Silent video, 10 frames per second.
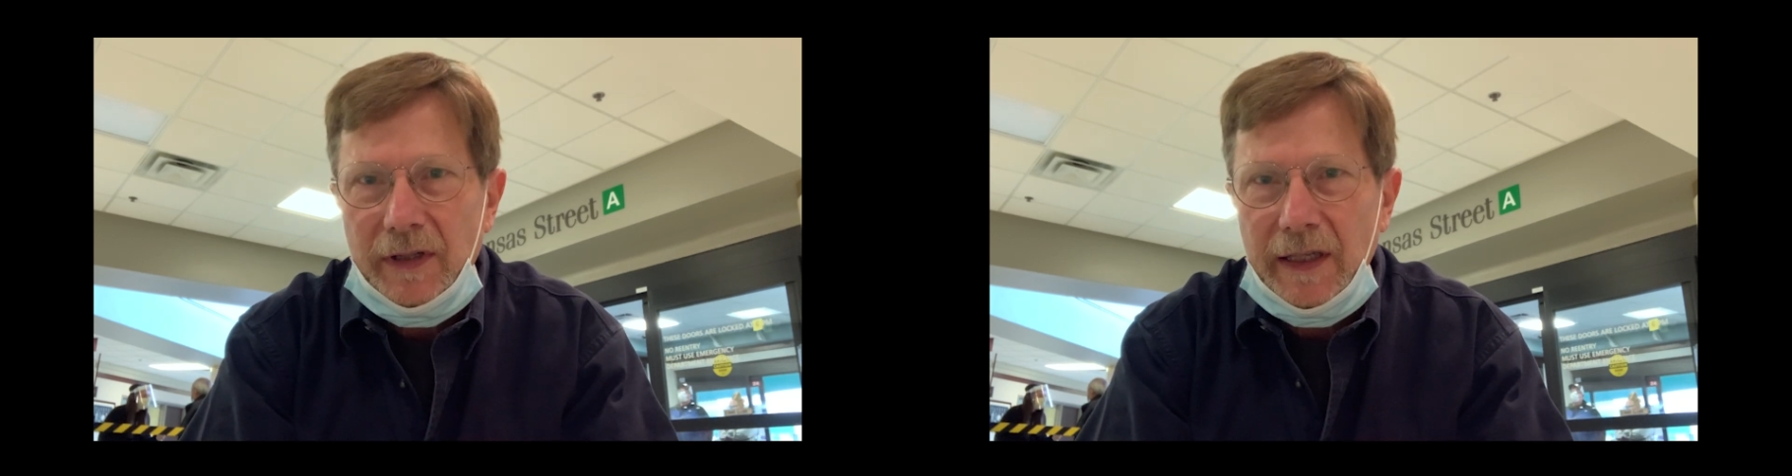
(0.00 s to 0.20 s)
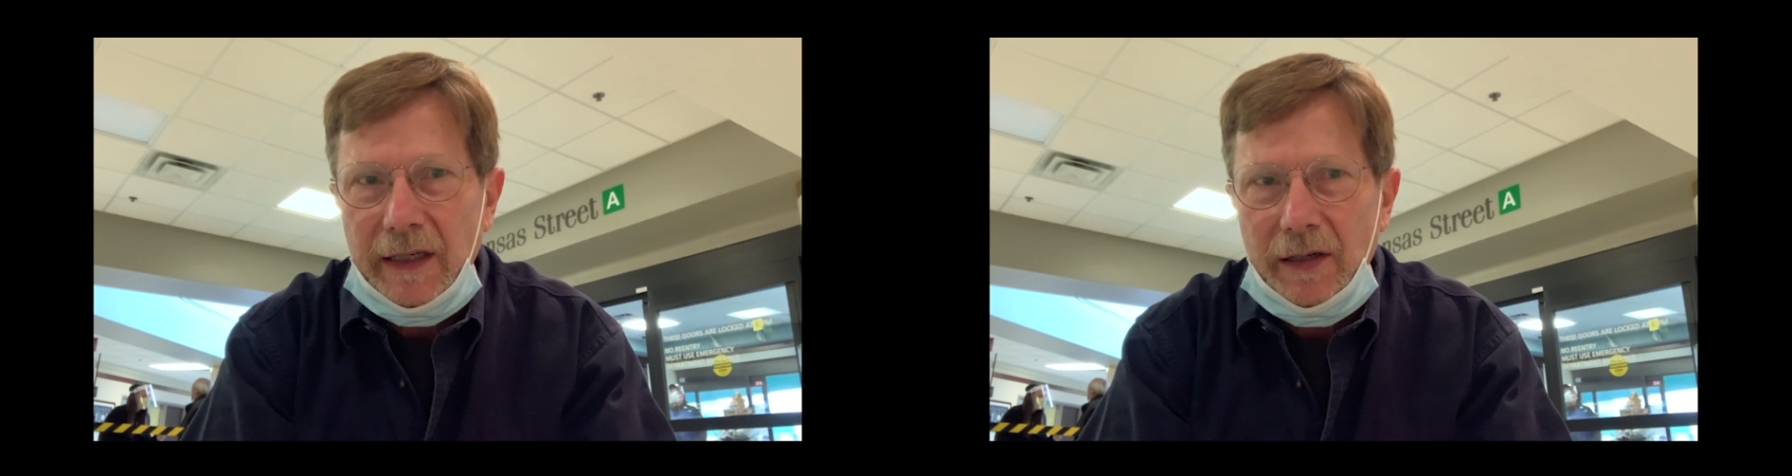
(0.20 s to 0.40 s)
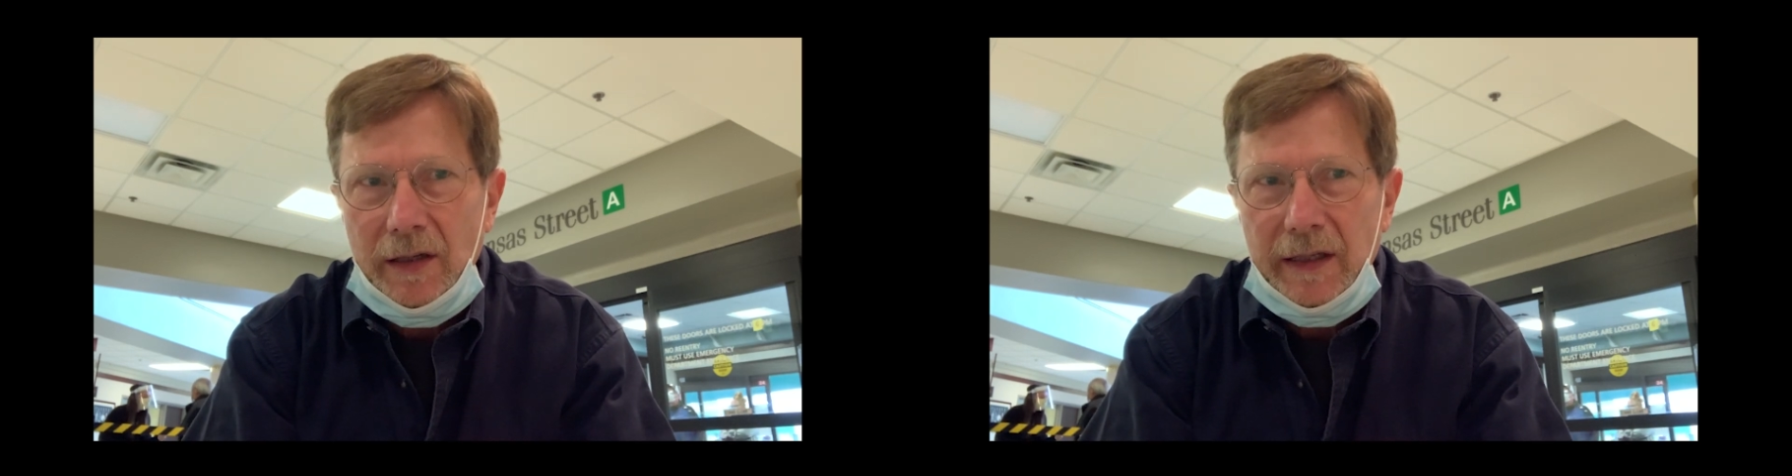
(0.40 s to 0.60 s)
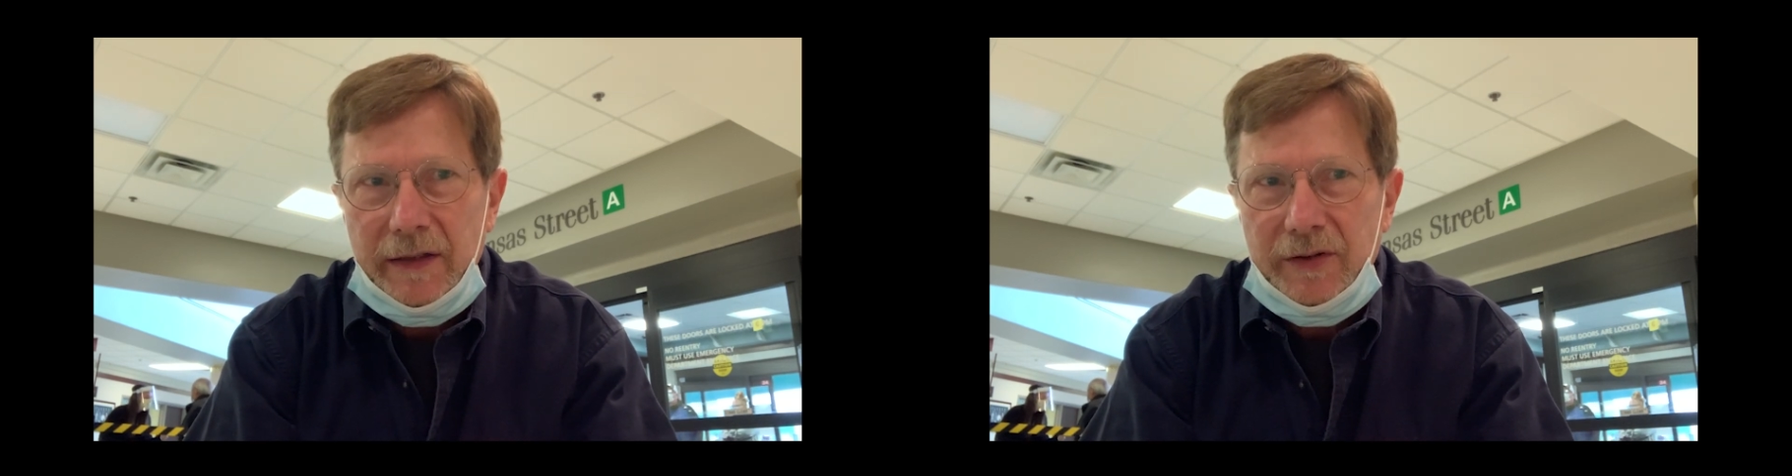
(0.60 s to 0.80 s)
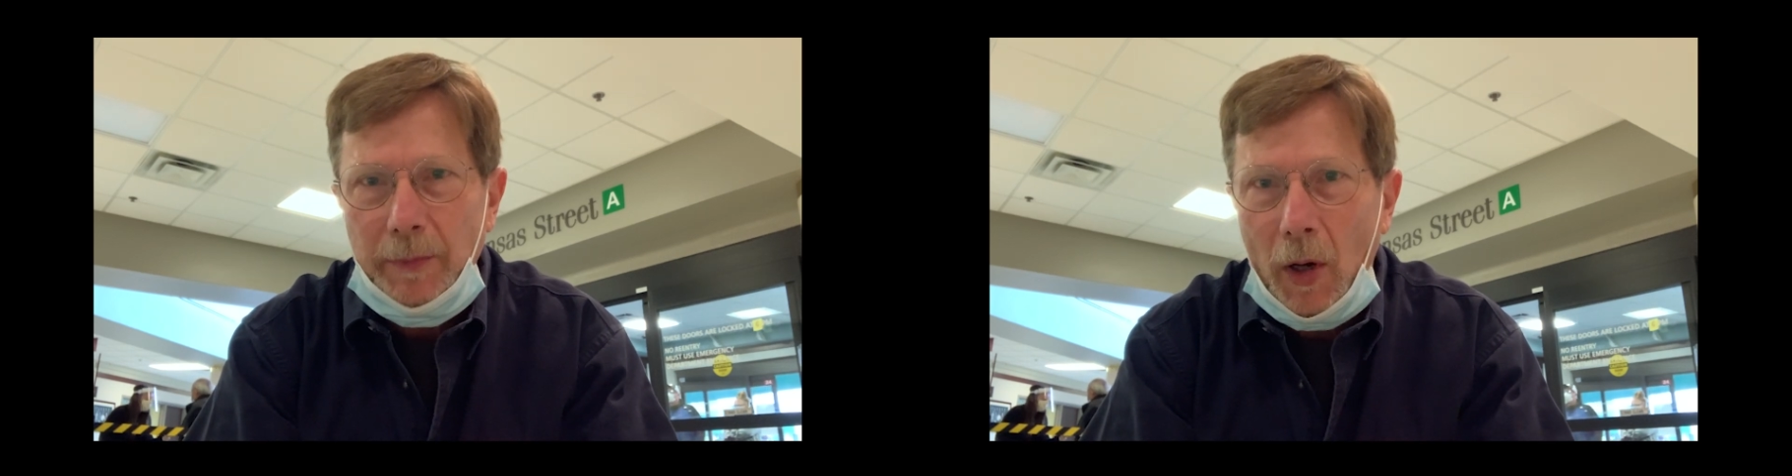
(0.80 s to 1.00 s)
in
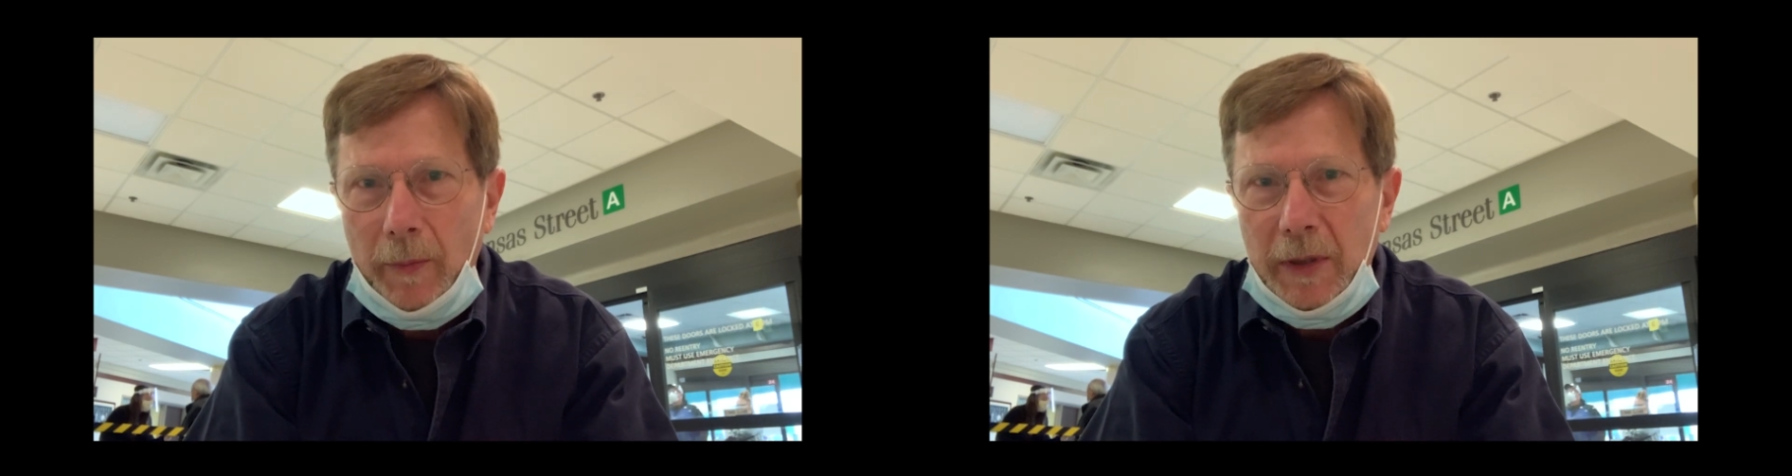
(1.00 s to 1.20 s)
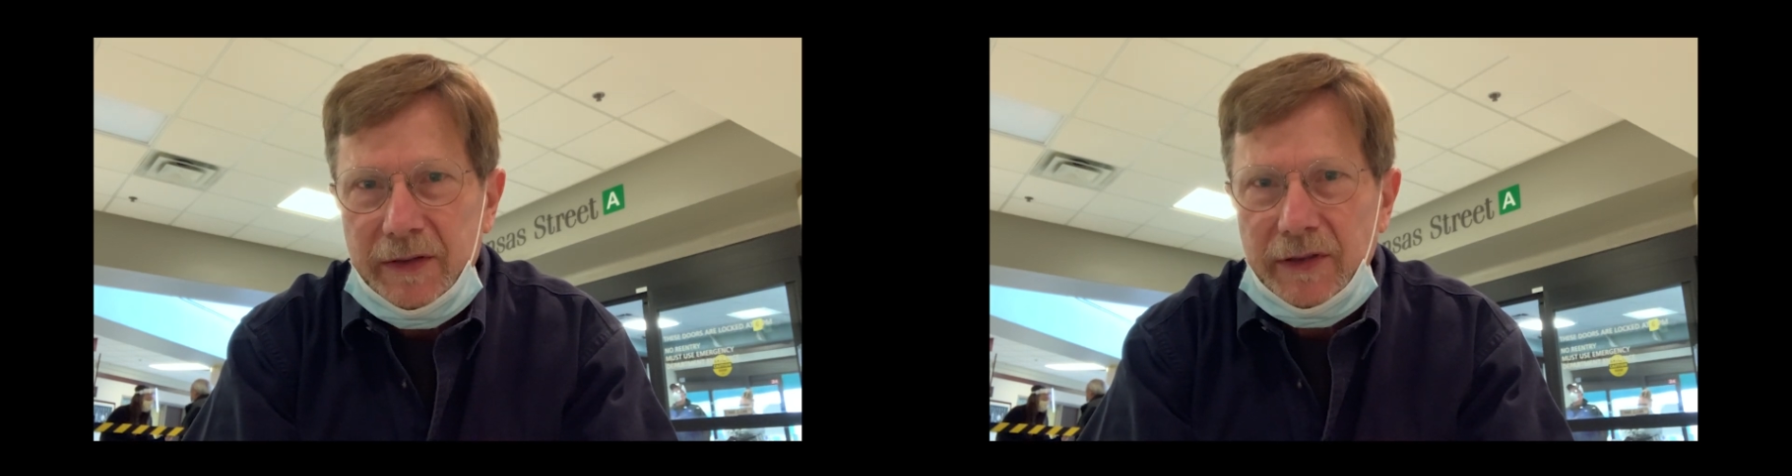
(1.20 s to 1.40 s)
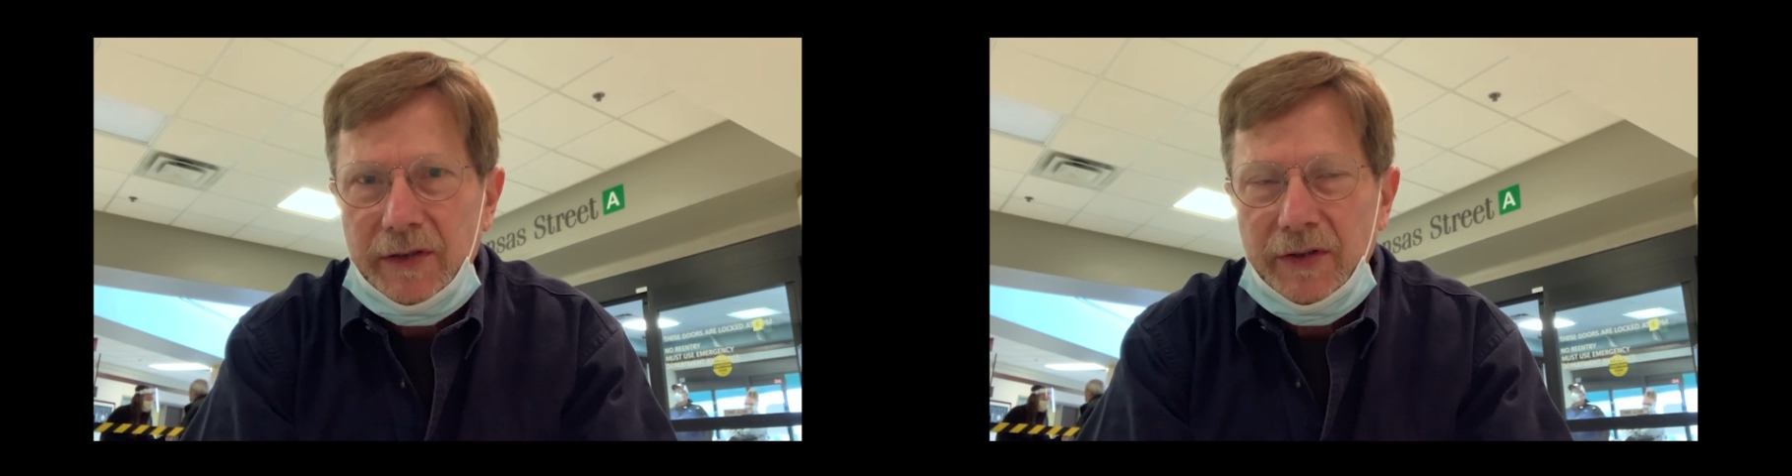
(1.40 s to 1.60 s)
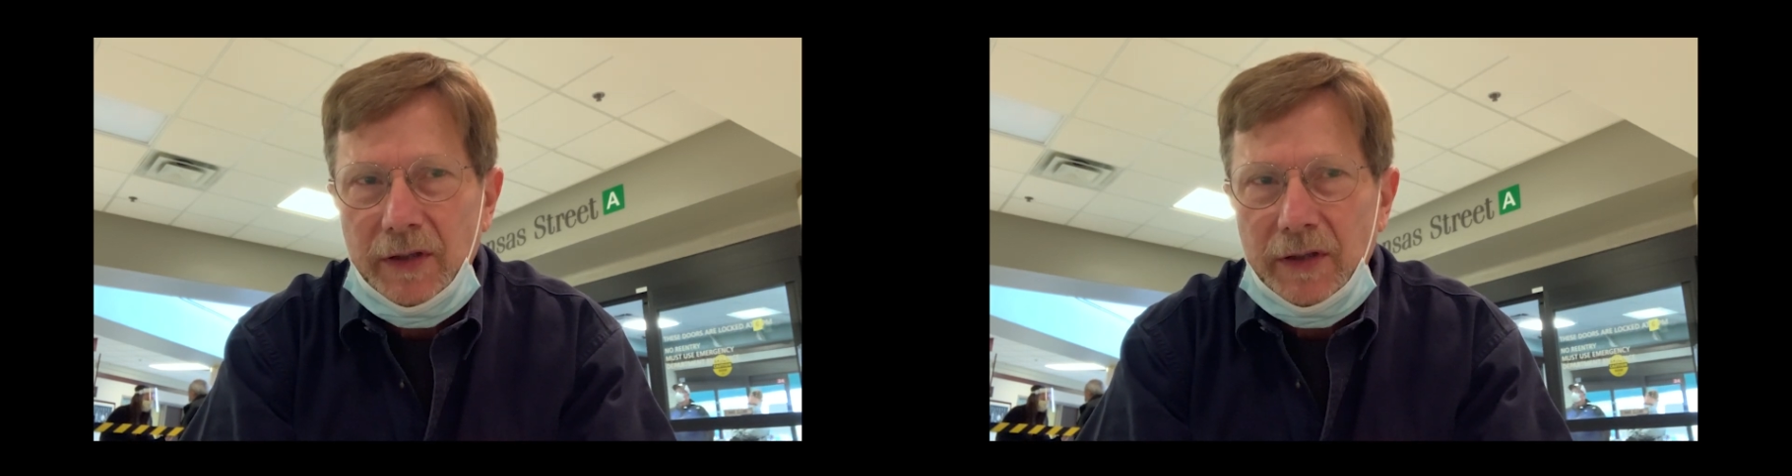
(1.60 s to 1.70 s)
small business,